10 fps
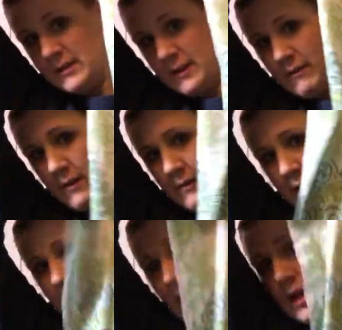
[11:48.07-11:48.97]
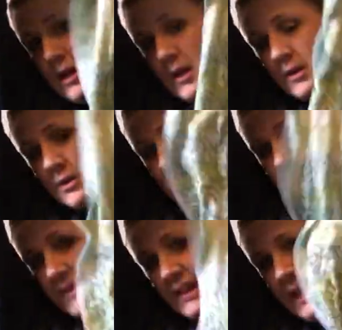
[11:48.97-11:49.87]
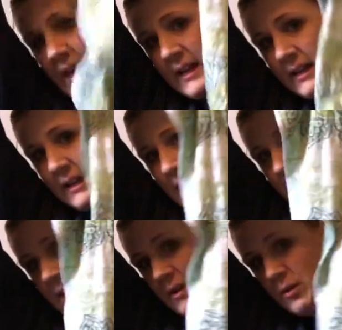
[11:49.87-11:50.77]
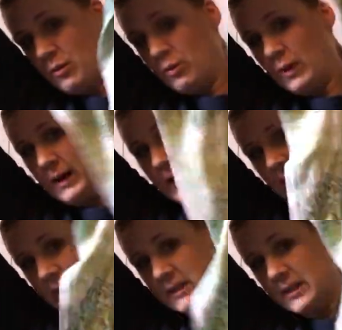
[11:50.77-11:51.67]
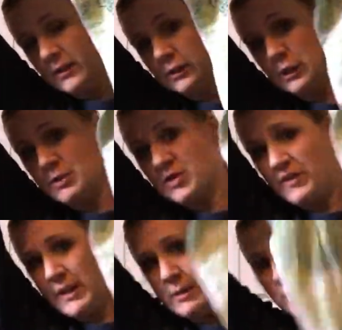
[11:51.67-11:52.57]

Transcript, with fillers: This is a very sort of, again, like wide, loose fit,